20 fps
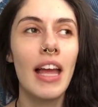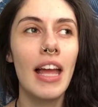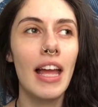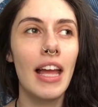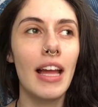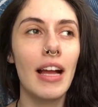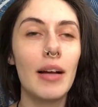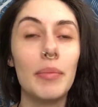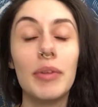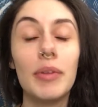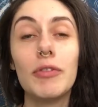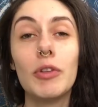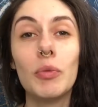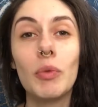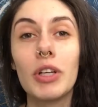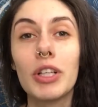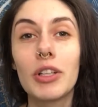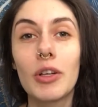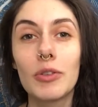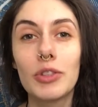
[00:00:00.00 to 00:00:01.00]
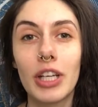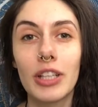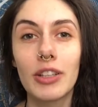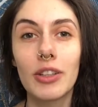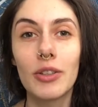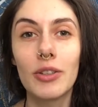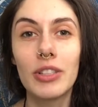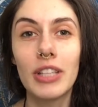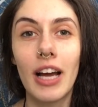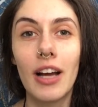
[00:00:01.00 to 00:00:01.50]
If you want to go check
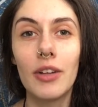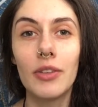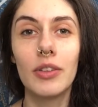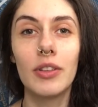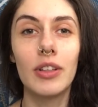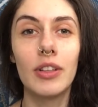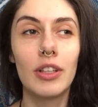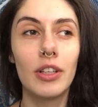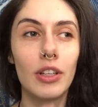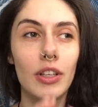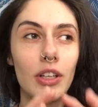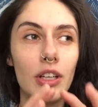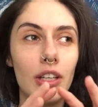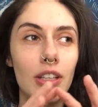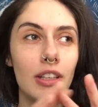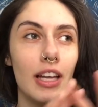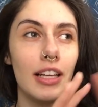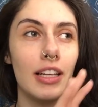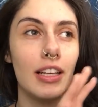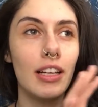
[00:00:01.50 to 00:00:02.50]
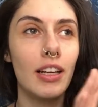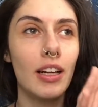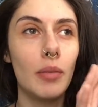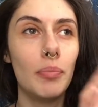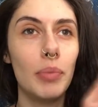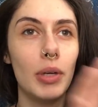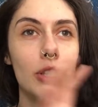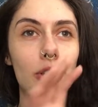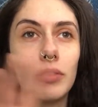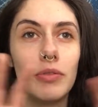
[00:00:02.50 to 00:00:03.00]
those out, they're in like a
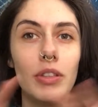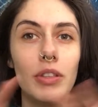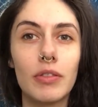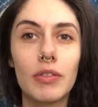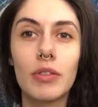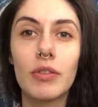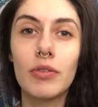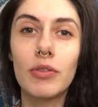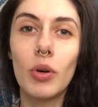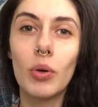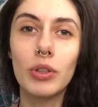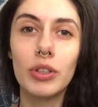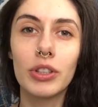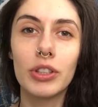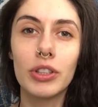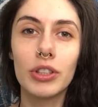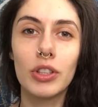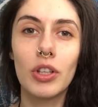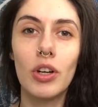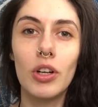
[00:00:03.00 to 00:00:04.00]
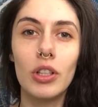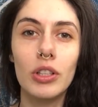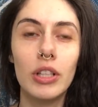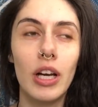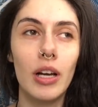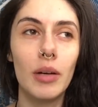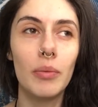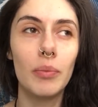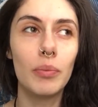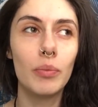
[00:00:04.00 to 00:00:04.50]
bunch of different folders called
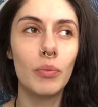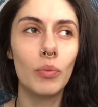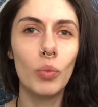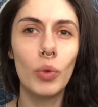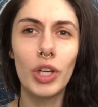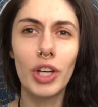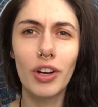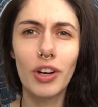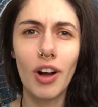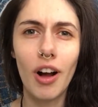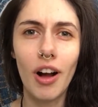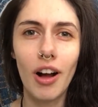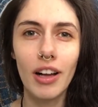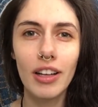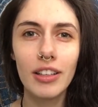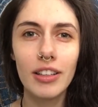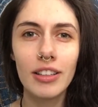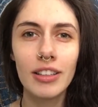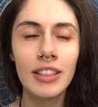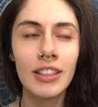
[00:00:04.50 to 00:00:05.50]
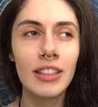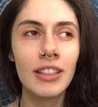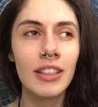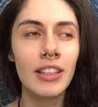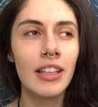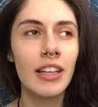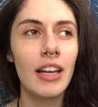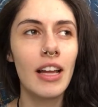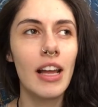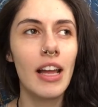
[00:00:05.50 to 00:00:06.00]
We Are God.
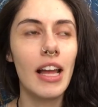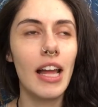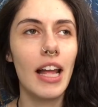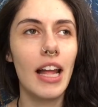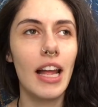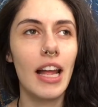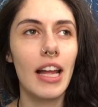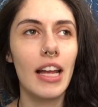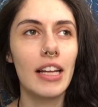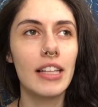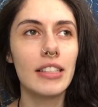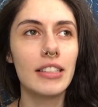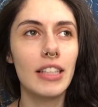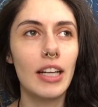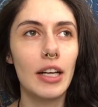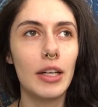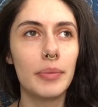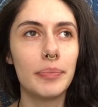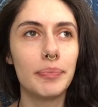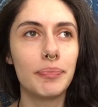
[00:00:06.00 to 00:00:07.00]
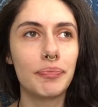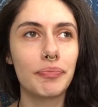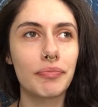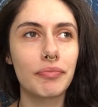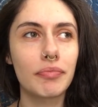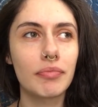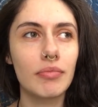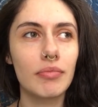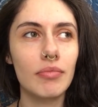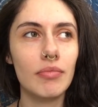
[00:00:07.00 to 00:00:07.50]
And
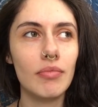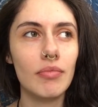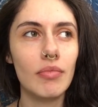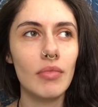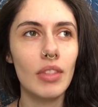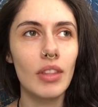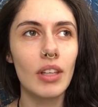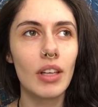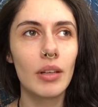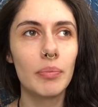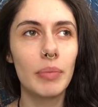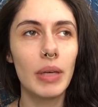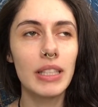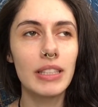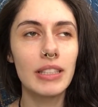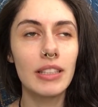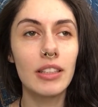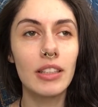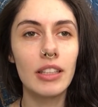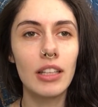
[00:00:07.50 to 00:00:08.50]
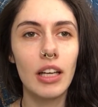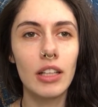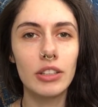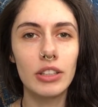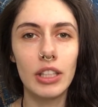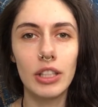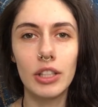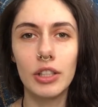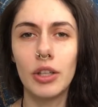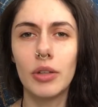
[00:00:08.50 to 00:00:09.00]
basically I'll
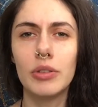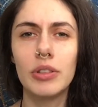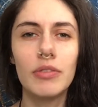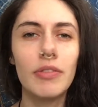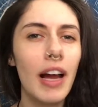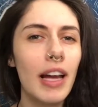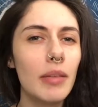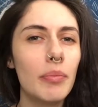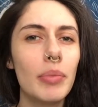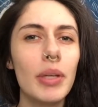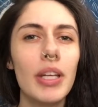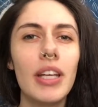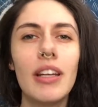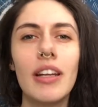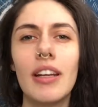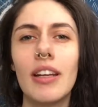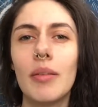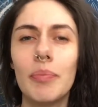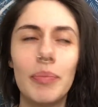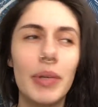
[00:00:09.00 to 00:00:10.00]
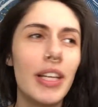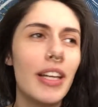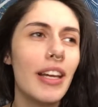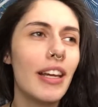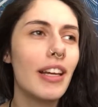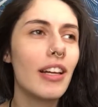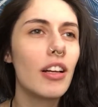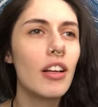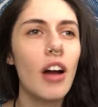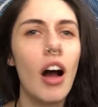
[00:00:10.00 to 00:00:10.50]
say, you know, divine
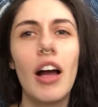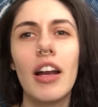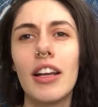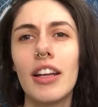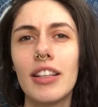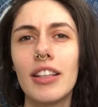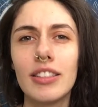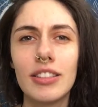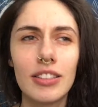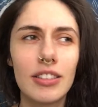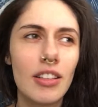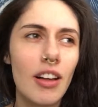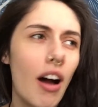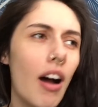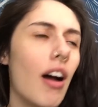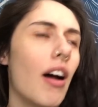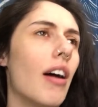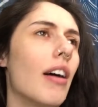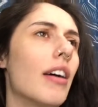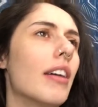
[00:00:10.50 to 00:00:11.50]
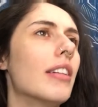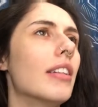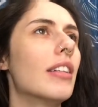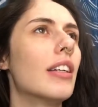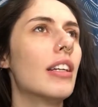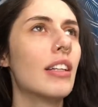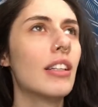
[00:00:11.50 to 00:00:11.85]
being, goddess, God,